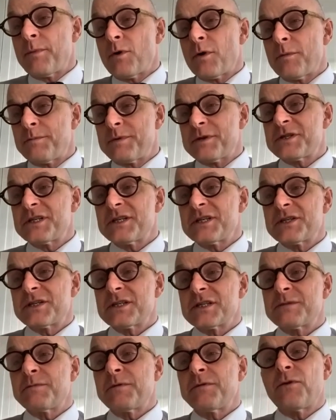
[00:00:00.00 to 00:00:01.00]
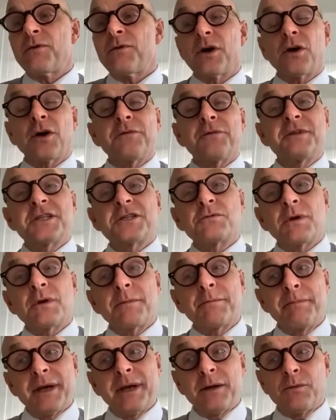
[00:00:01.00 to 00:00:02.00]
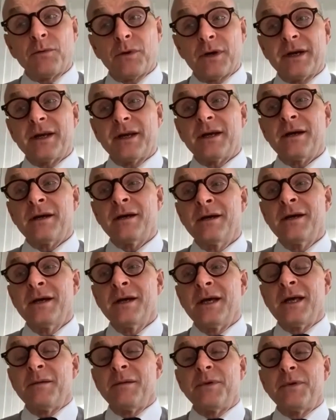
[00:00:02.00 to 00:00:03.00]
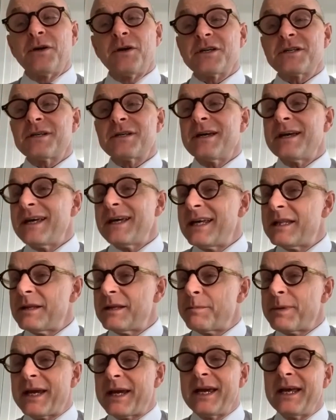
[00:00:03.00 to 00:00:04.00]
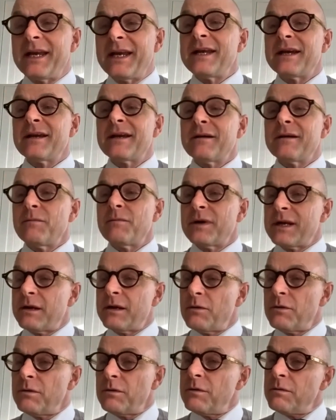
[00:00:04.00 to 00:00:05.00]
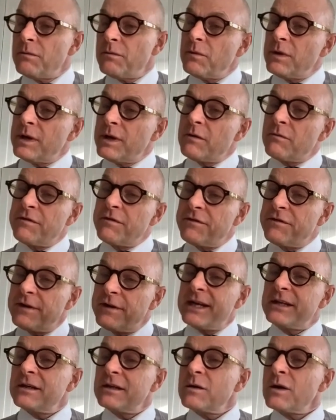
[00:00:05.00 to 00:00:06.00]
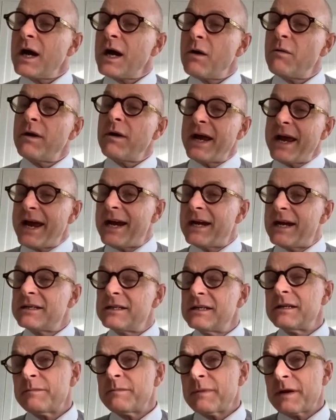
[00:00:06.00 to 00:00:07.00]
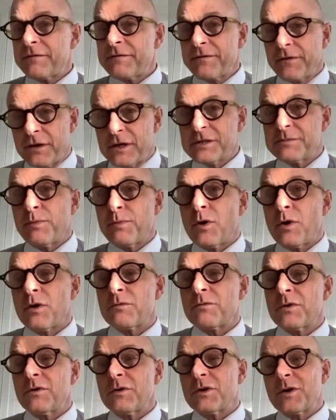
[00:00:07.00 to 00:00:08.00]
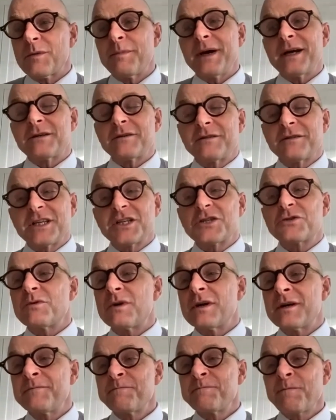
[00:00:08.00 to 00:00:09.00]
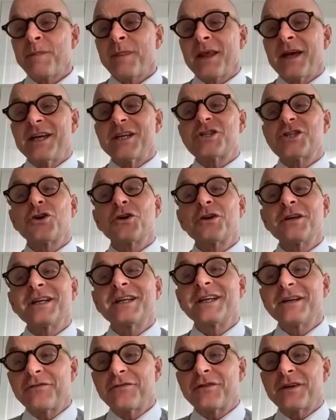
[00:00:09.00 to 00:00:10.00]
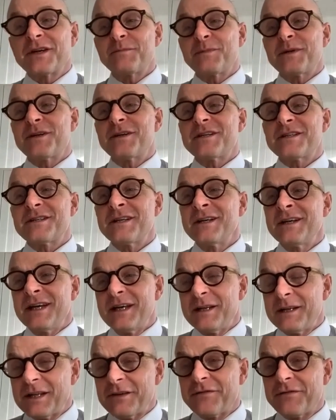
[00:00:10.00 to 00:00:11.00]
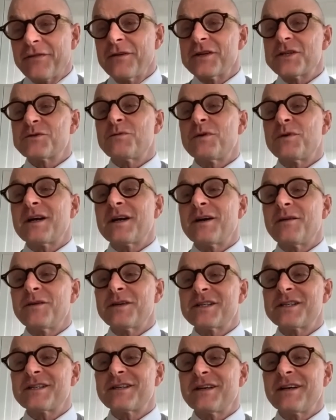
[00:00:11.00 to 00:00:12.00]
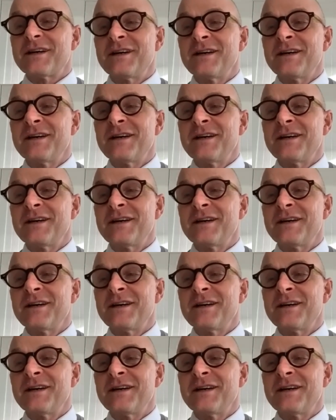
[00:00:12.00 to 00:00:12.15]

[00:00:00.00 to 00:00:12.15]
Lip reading: board positions before I got this one big one here, because in the beginning when I reflect on how I acted in my first board role compared to this one, it's certainly different because in the first one, I was